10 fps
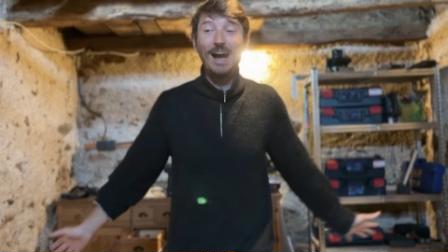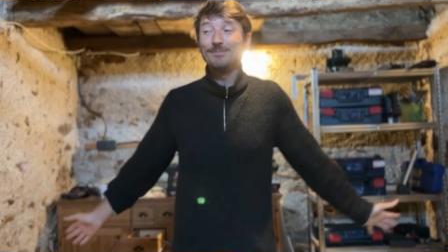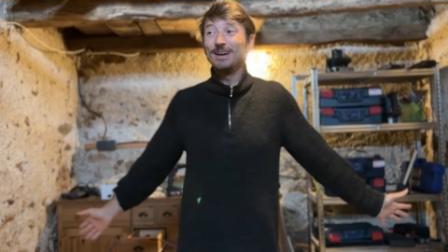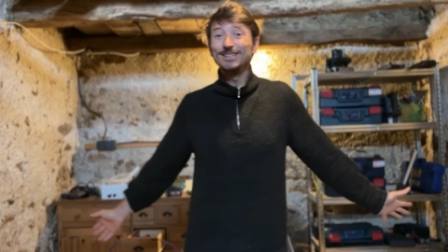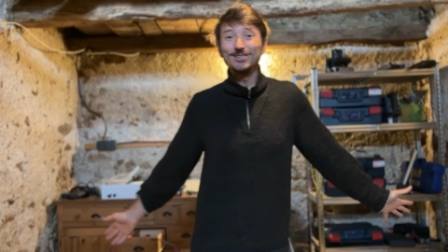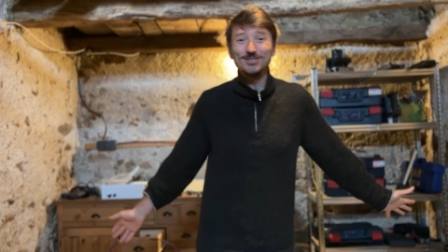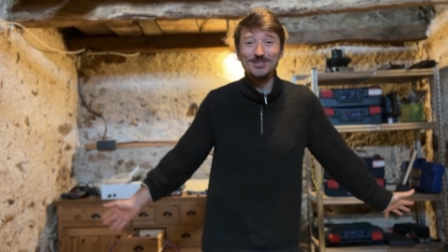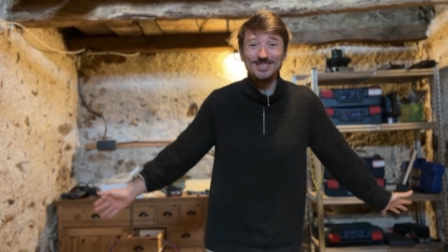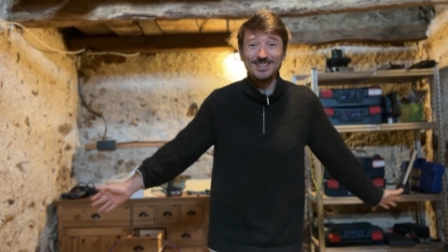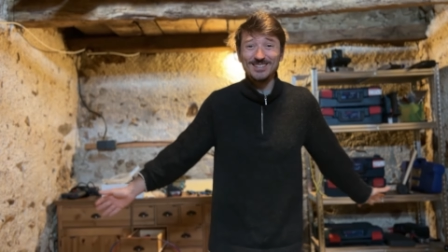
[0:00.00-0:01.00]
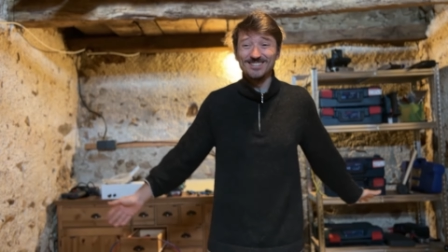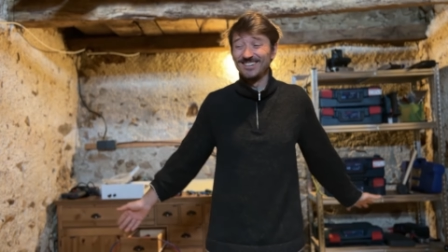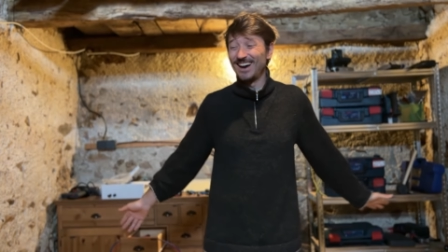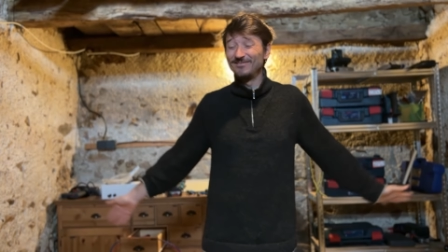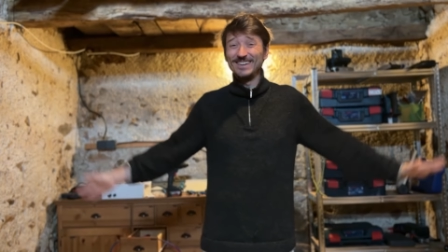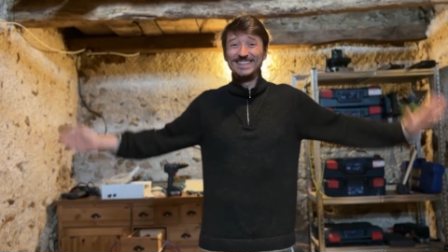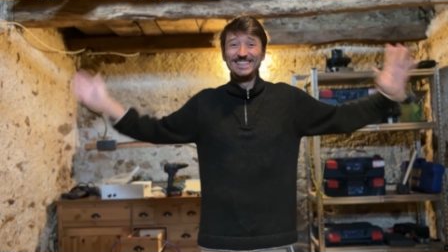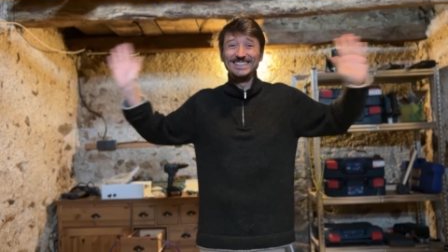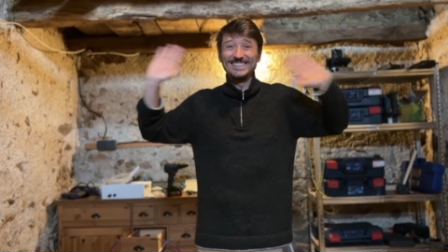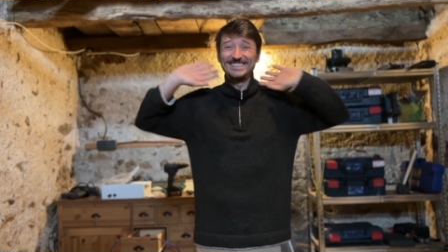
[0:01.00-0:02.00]
I managed to set it all up and
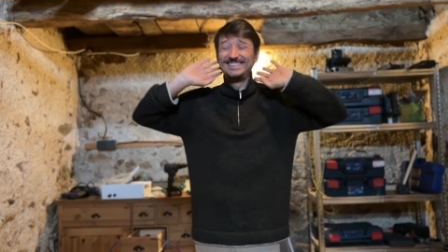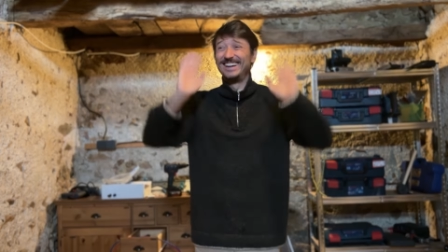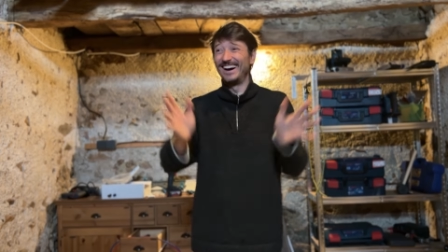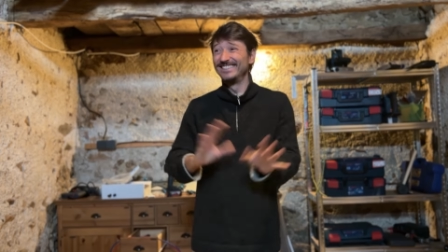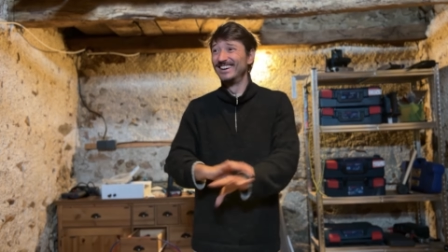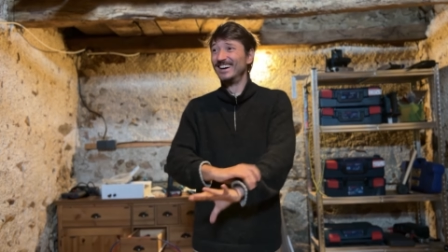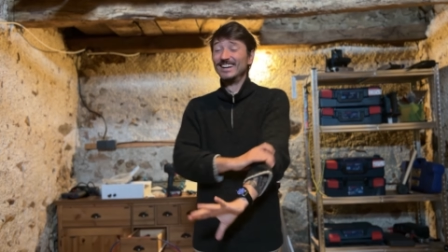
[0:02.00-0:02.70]
it's done.